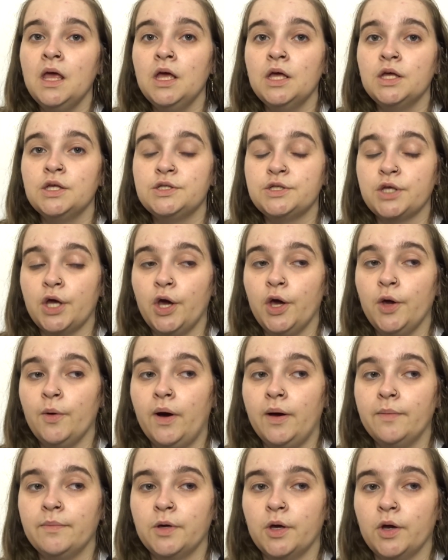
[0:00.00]
so
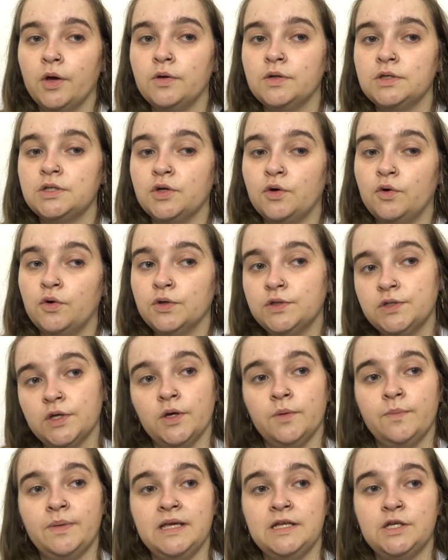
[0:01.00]
I'm going to
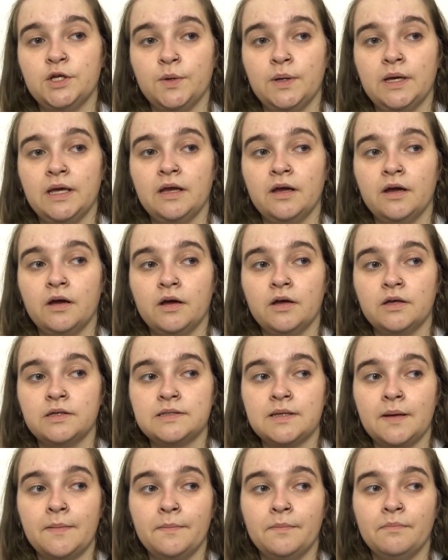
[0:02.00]
also be doing
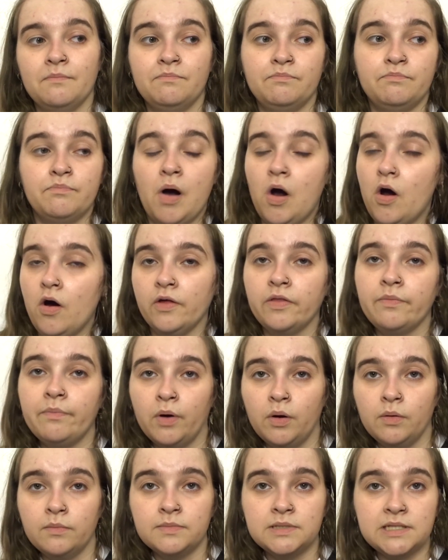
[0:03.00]
some bath
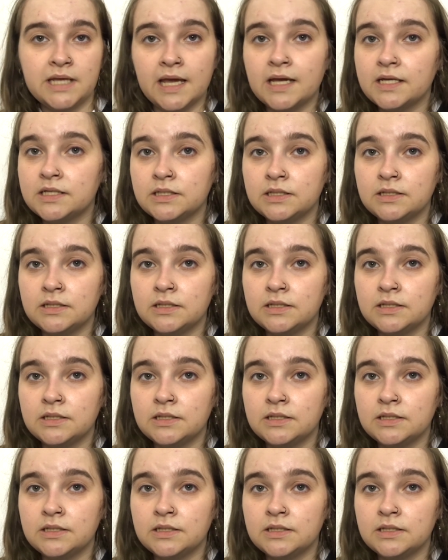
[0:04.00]
bomb YouTube